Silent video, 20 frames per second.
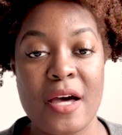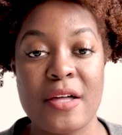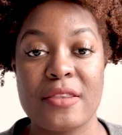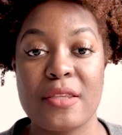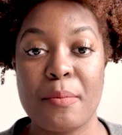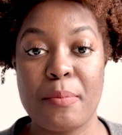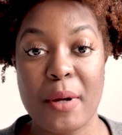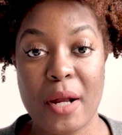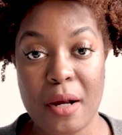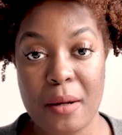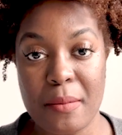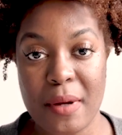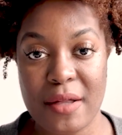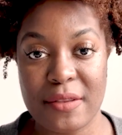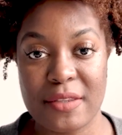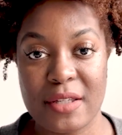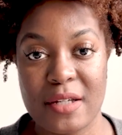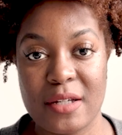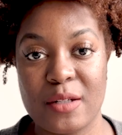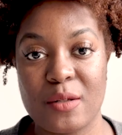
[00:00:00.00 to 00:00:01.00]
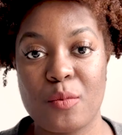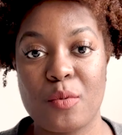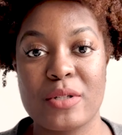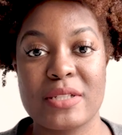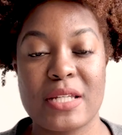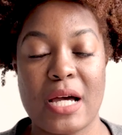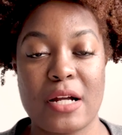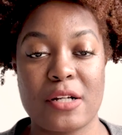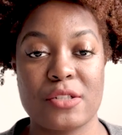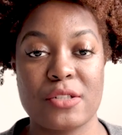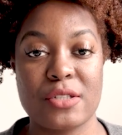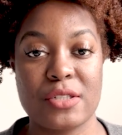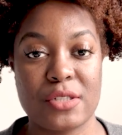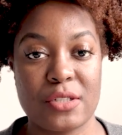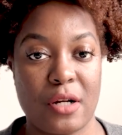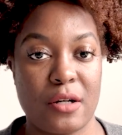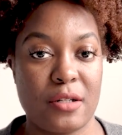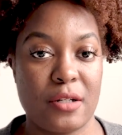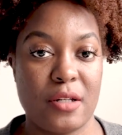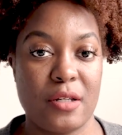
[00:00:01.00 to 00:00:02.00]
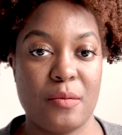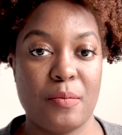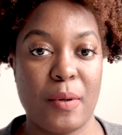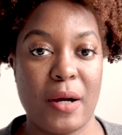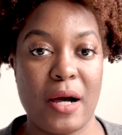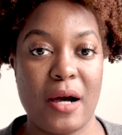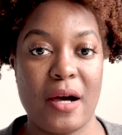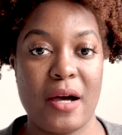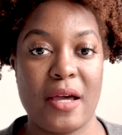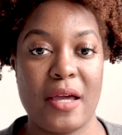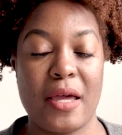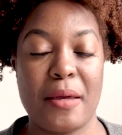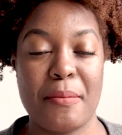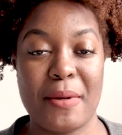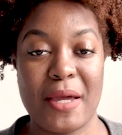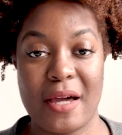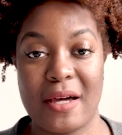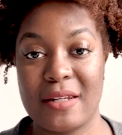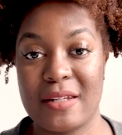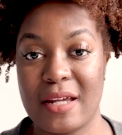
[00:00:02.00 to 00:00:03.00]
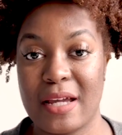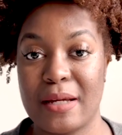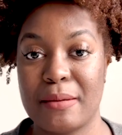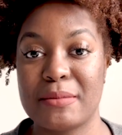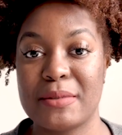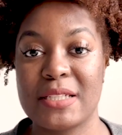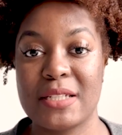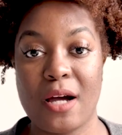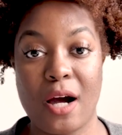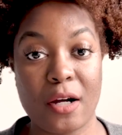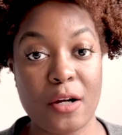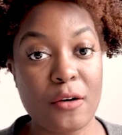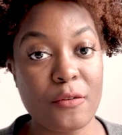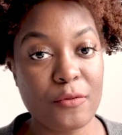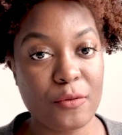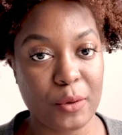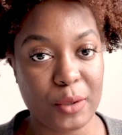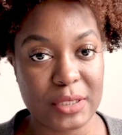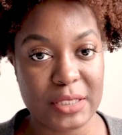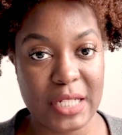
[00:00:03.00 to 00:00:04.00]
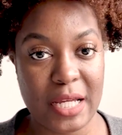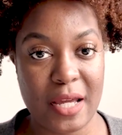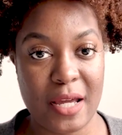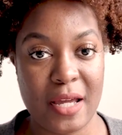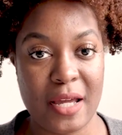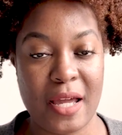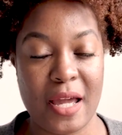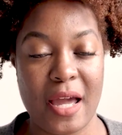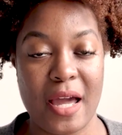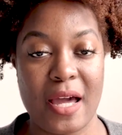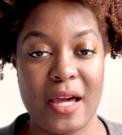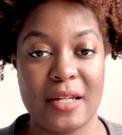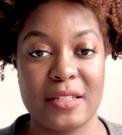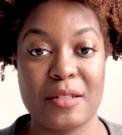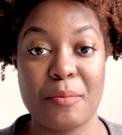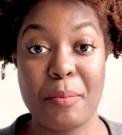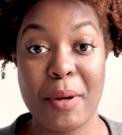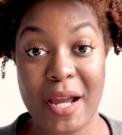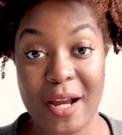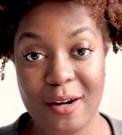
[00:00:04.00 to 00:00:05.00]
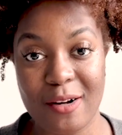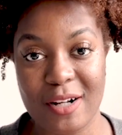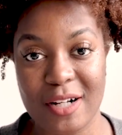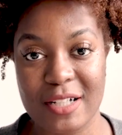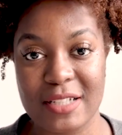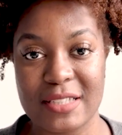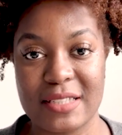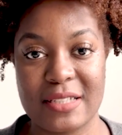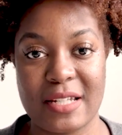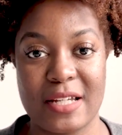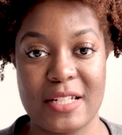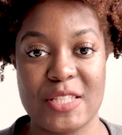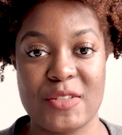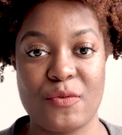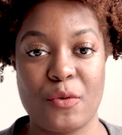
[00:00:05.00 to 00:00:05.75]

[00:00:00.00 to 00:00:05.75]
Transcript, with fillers: The Para method was actually started by a man named Tiago Forte, and PARA stands